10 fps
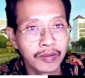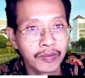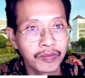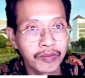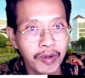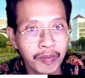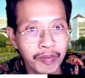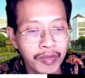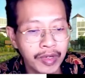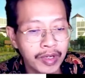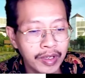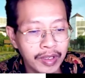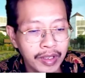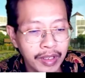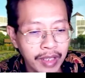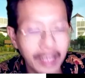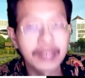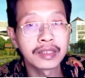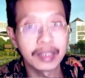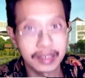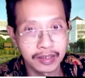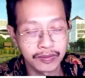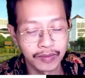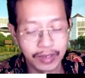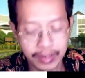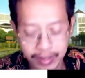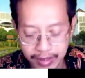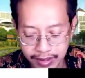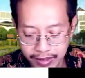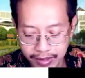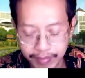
from cases, for instance.